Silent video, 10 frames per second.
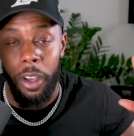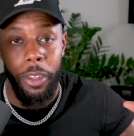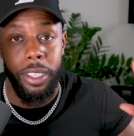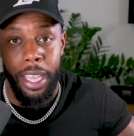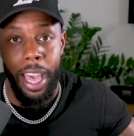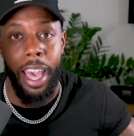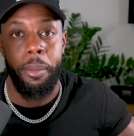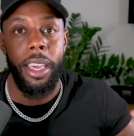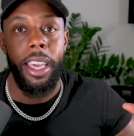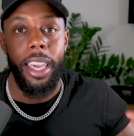other
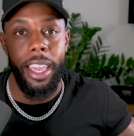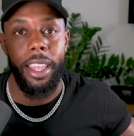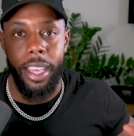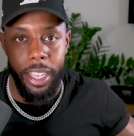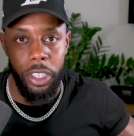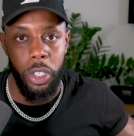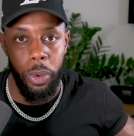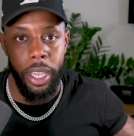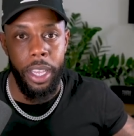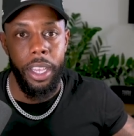time in
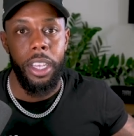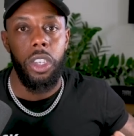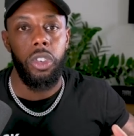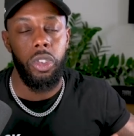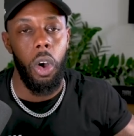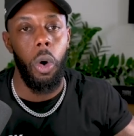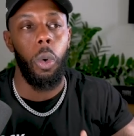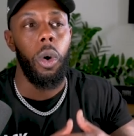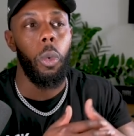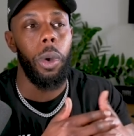history.
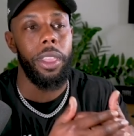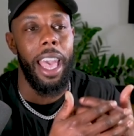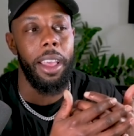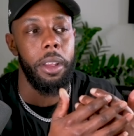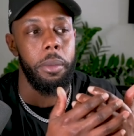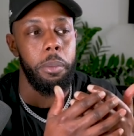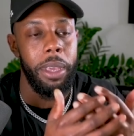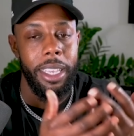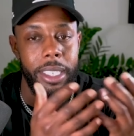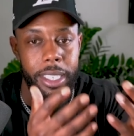So with that
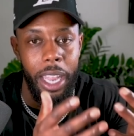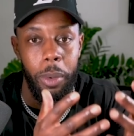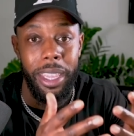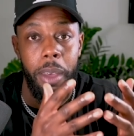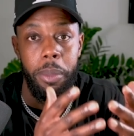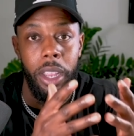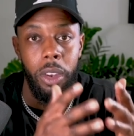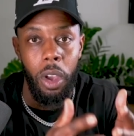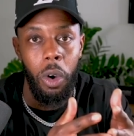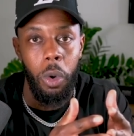being said and with that being
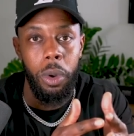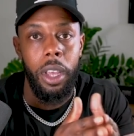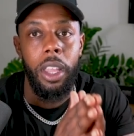known,